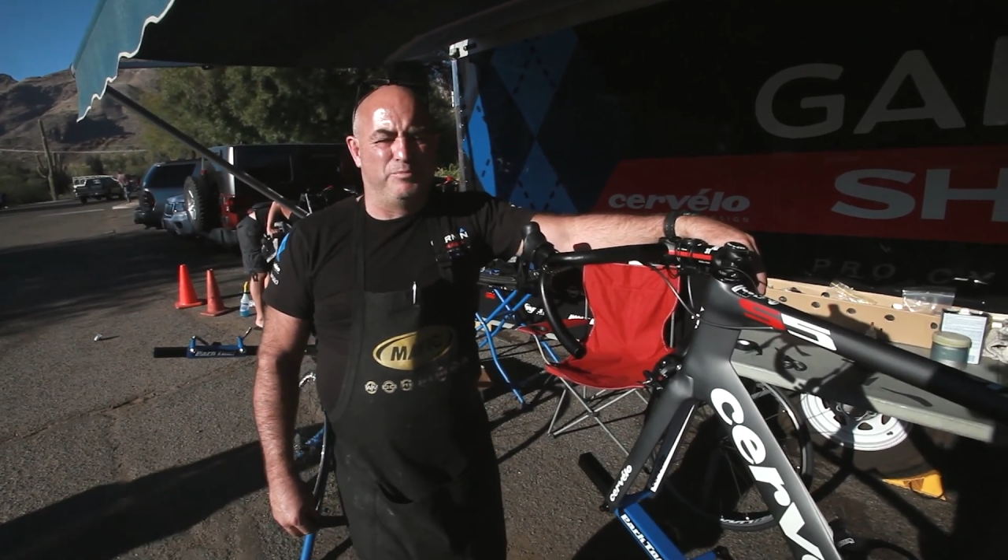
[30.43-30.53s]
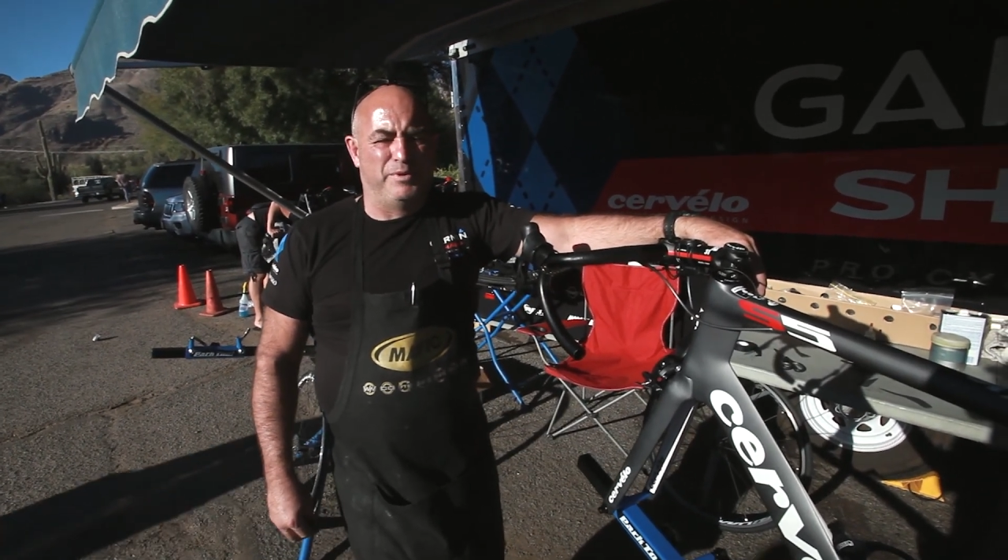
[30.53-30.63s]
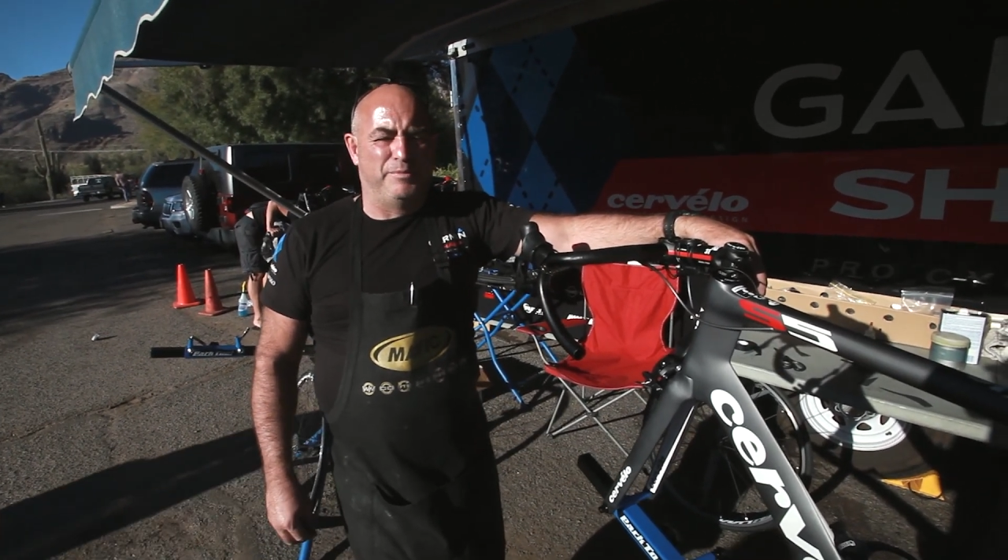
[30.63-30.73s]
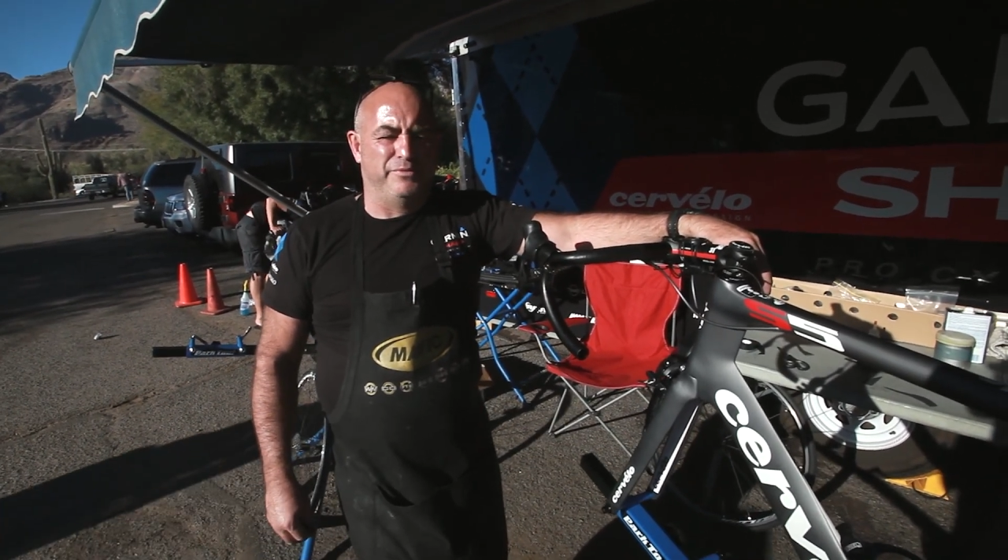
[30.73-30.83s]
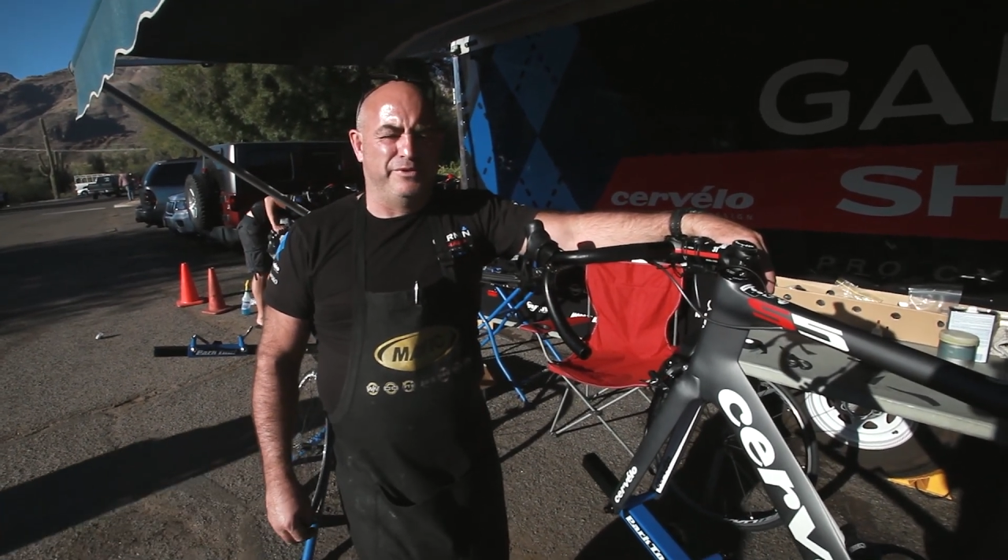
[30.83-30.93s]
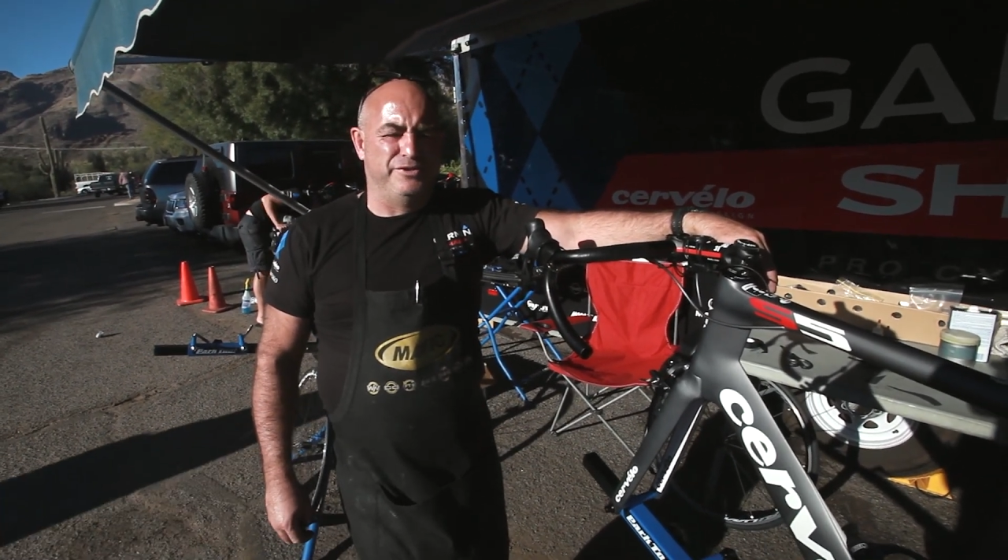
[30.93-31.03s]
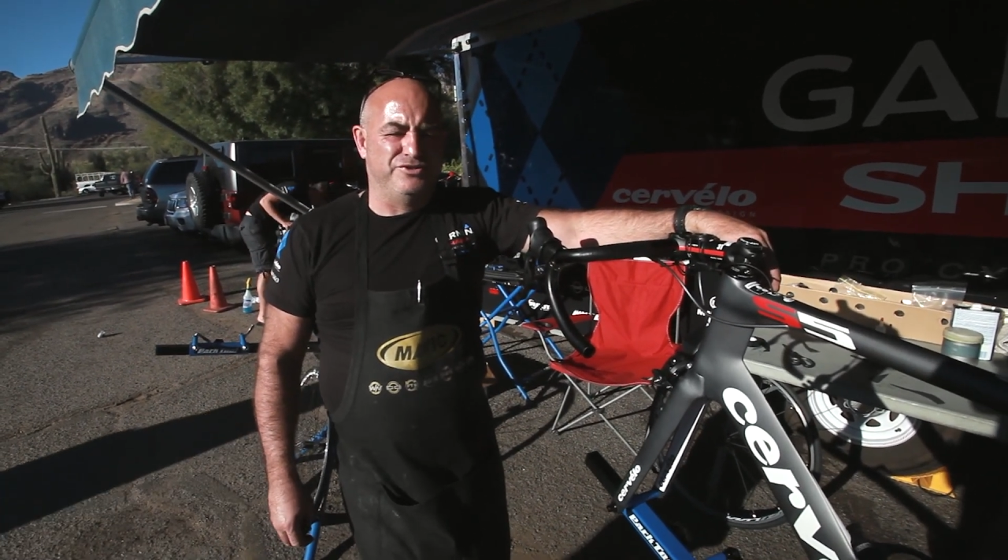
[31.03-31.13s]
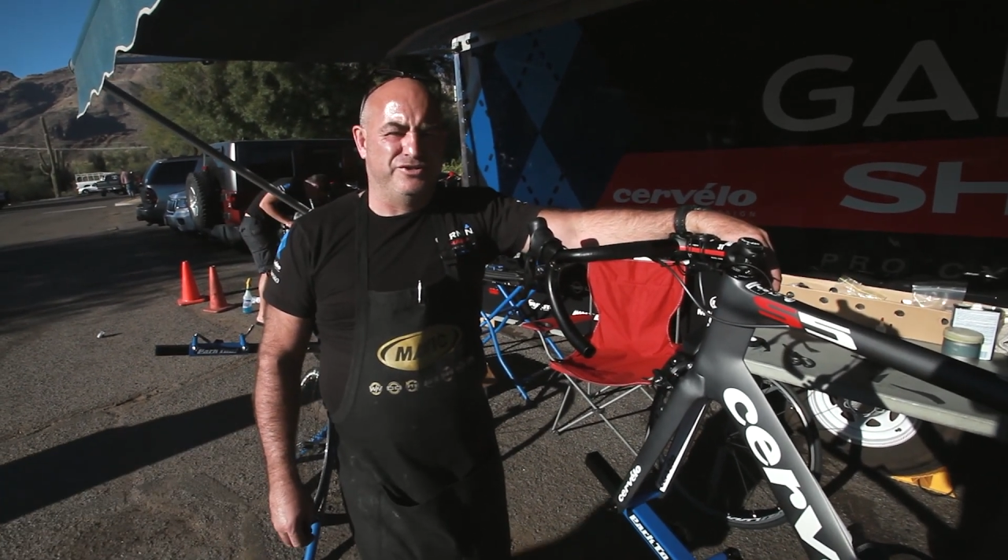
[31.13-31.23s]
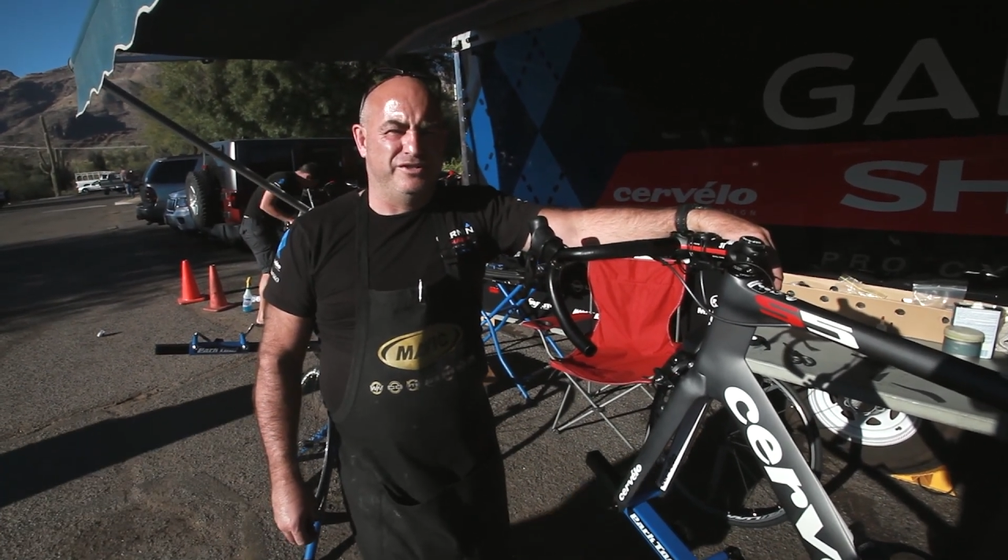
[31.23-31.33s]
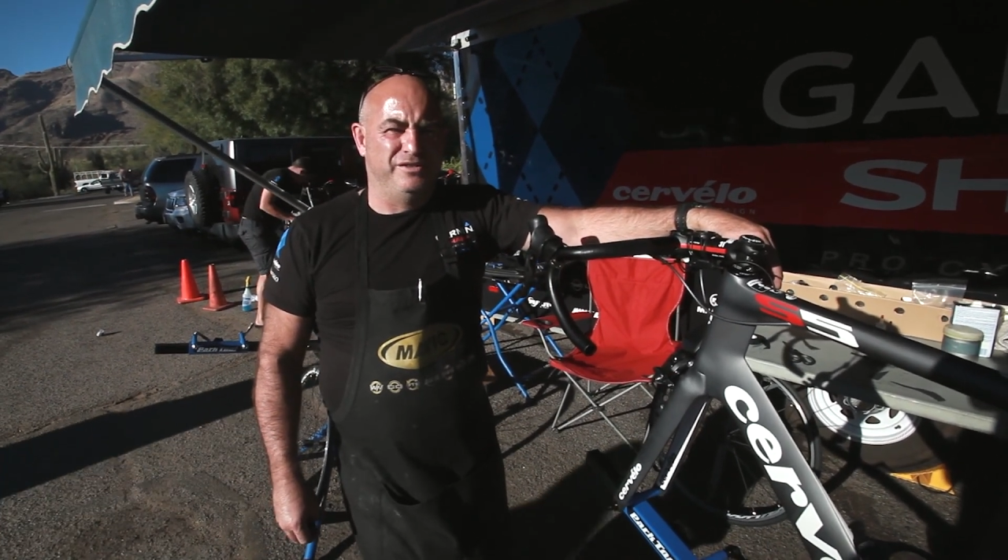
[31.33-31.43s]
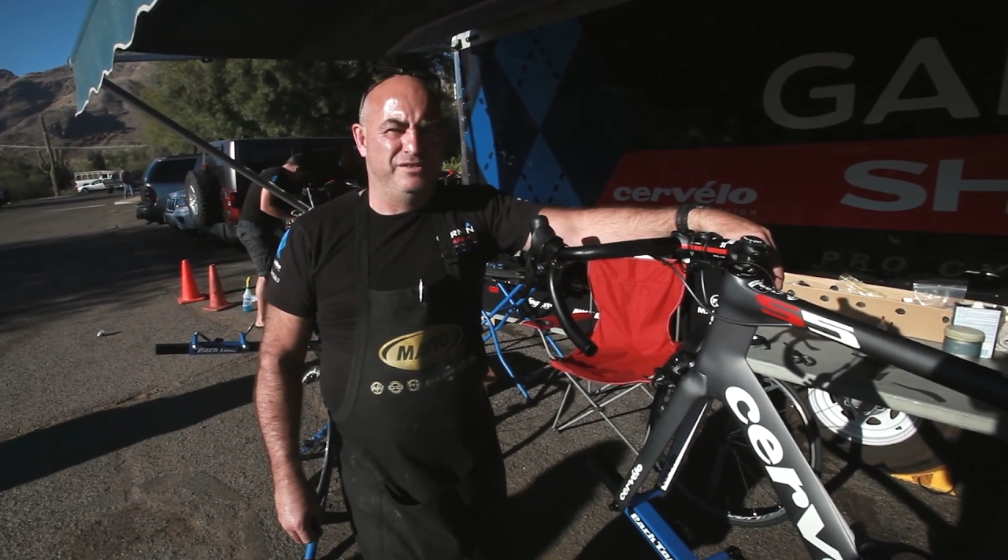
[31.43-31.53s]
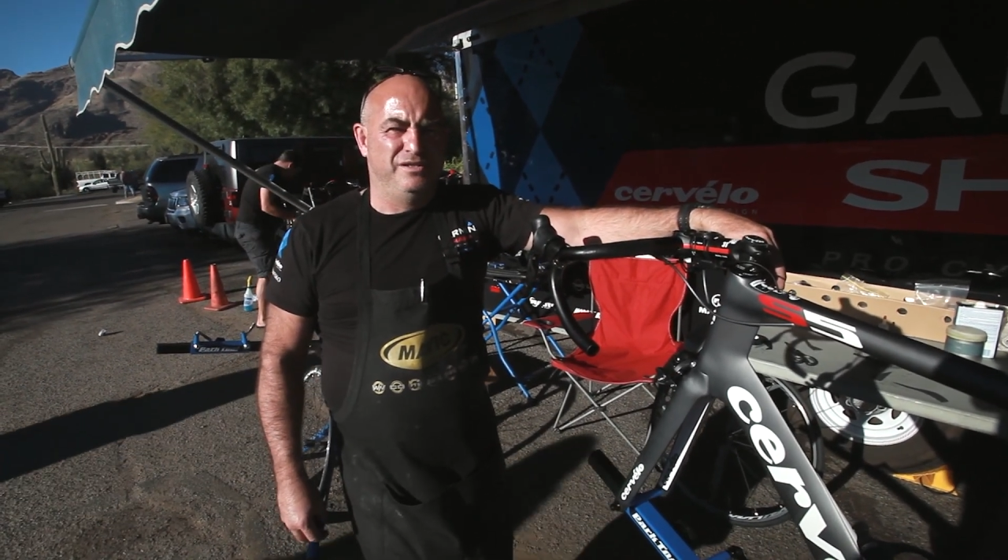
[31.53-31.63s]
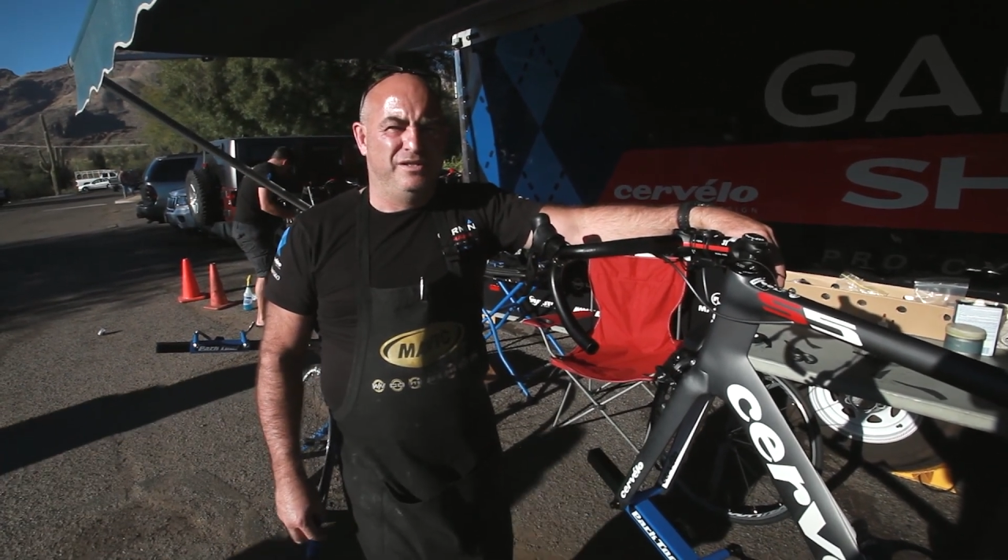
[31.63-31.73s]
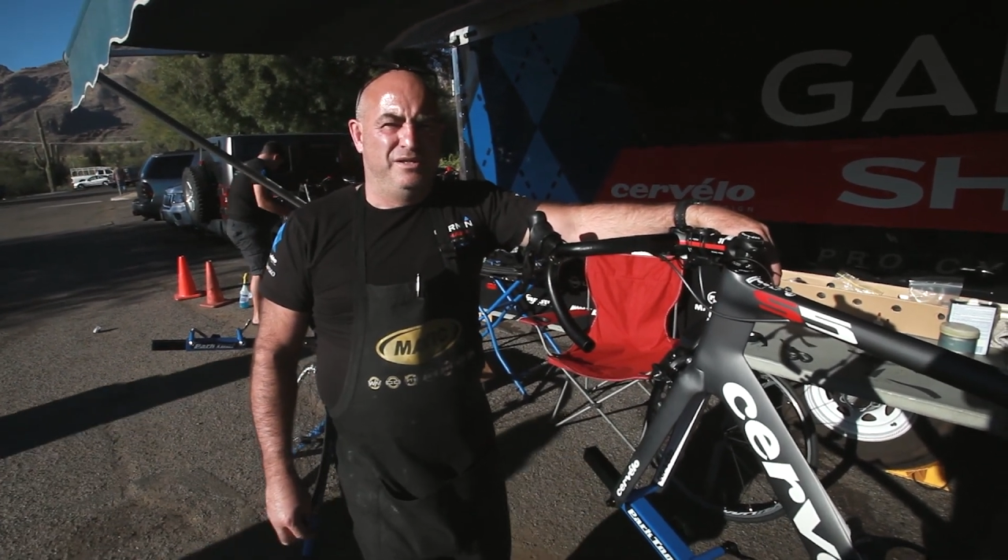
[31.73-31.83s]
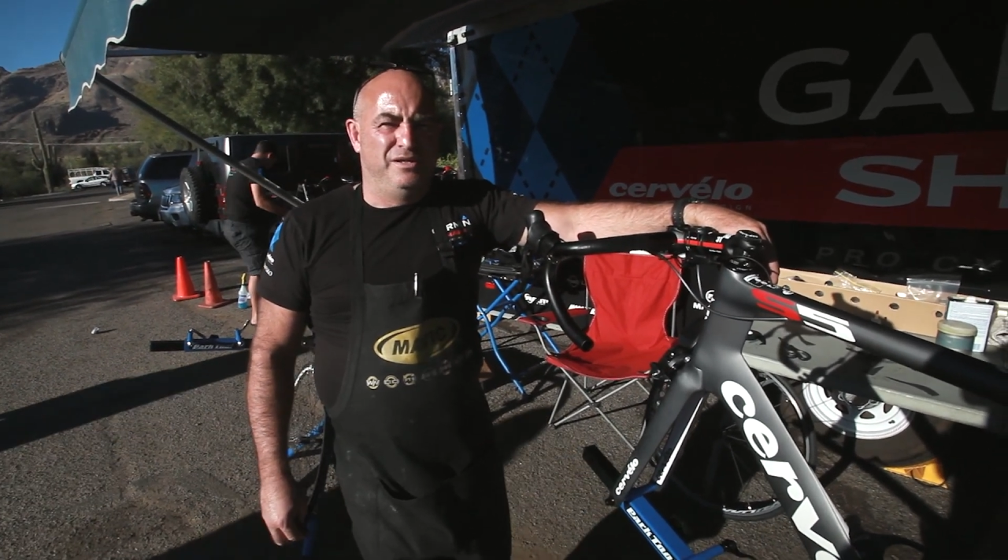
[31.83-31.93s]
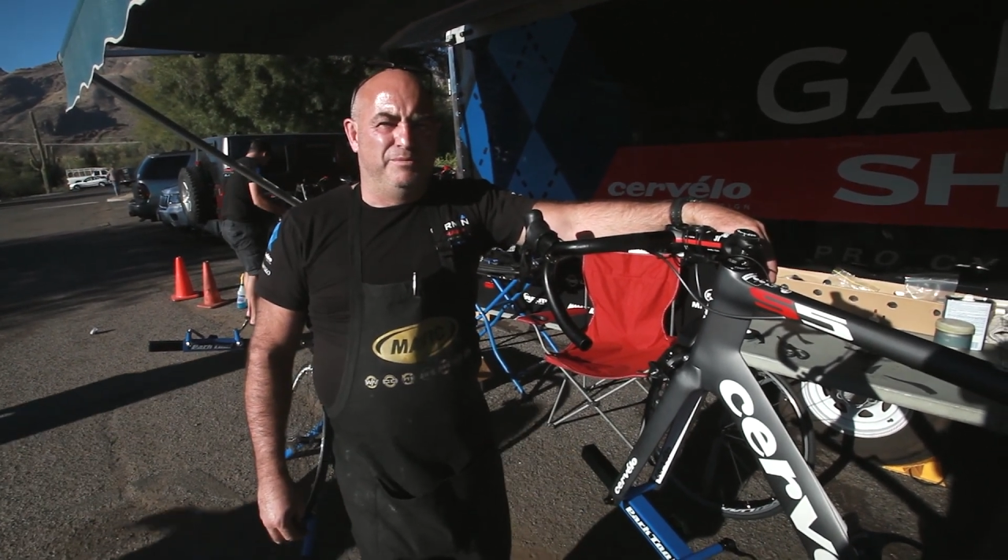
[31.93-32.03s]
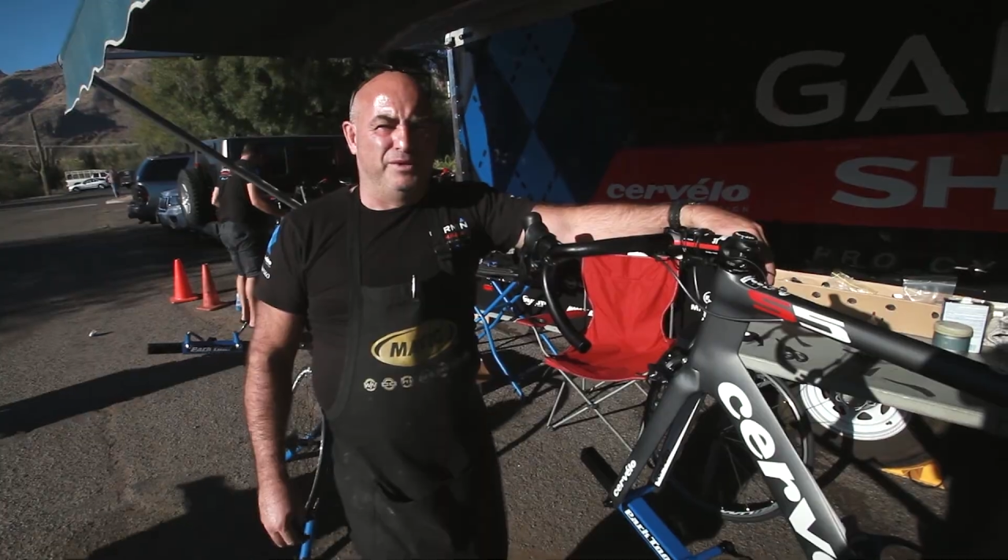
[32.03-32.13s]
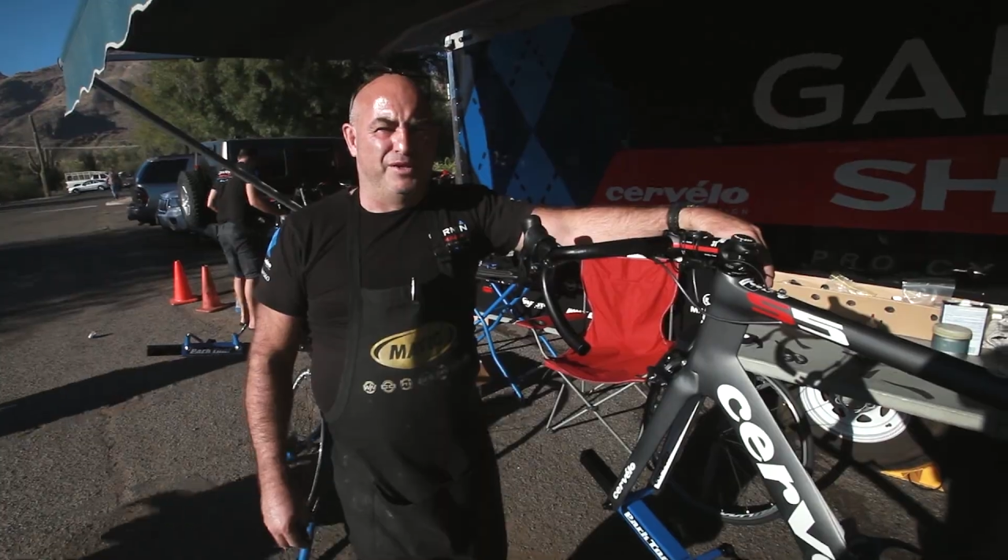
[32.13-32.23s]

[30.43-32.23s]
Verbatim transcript: preparation. But